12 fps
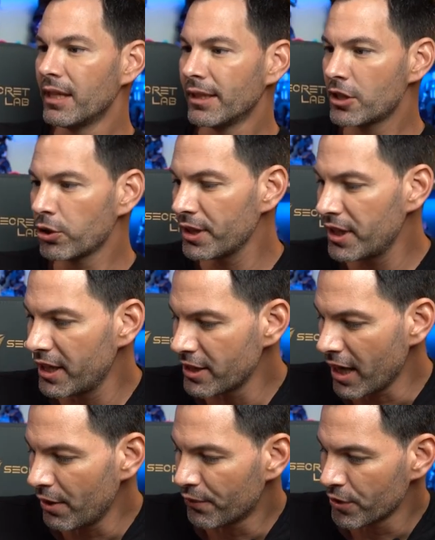let's look at the
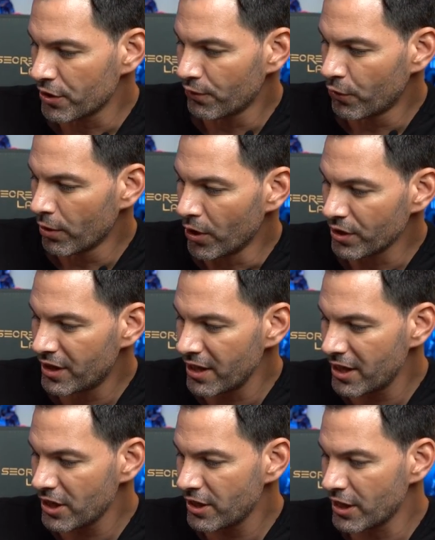design first and foremost. This is